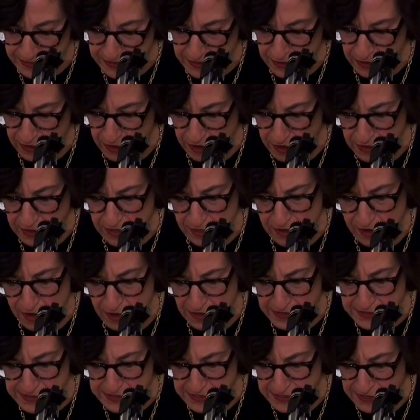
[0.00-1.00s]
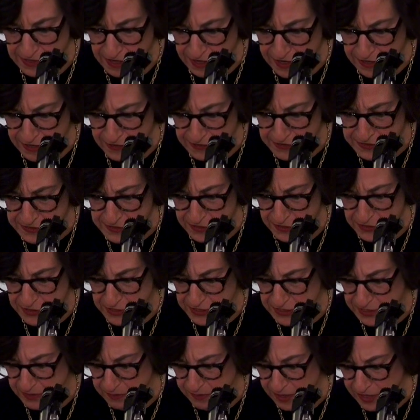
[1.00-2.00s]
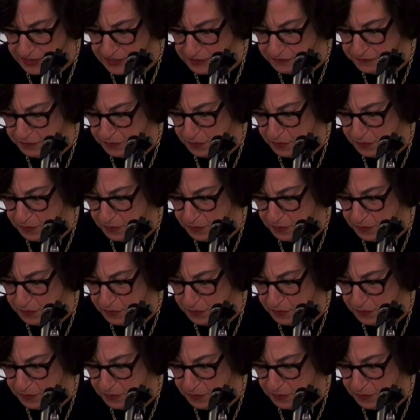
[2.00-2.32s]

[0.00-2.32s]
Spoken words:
there are Holocaust deniers, such as Iran's